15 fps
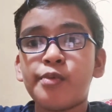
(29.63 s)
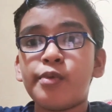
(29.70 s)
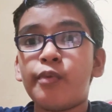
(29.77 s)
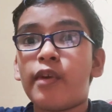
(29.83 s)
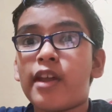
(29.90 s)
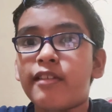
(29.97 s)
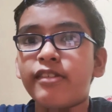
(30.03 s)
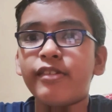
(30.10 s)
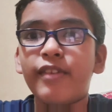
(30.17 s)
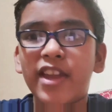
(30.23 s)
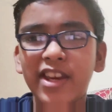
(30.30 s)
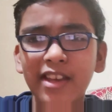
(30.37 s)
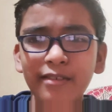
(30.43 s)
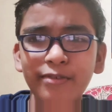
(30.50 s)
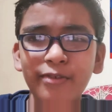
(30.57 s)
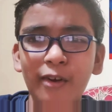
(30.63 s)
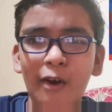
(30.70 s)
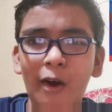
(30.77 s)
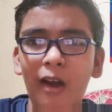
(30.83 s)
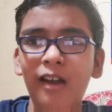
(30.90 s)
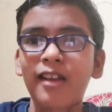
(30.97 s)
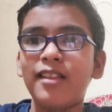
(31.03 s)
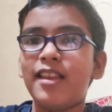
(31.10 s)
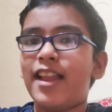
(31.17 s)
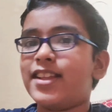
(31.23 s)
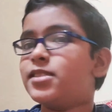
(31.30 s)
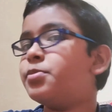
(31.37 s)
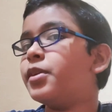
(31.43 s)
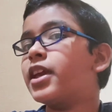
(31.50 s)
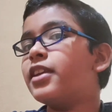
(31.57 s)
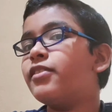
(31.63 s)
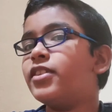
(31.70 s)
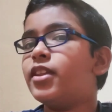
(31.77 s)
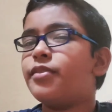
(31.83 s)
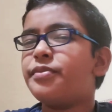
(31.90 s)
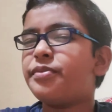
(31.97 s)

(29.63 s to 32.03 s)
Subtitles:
what are we waiting for? Let's begin with the